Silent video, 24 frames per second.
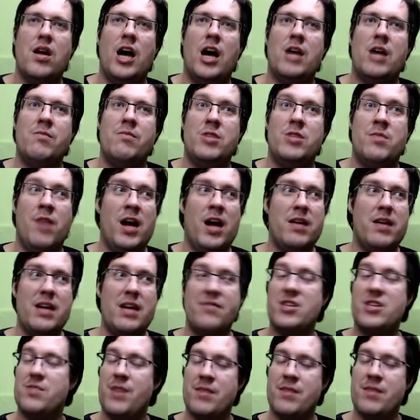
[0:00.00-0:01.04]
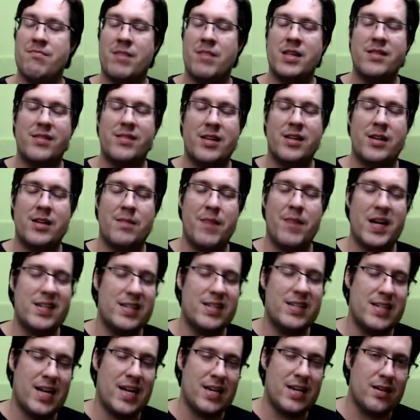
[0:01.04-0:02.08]
You might have to spend months in the back to
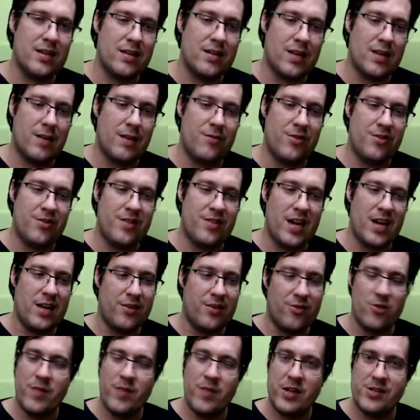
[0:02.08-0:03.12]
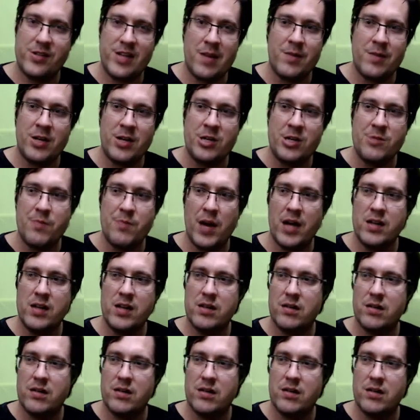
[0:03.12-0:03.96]
tank if you take too much damage, but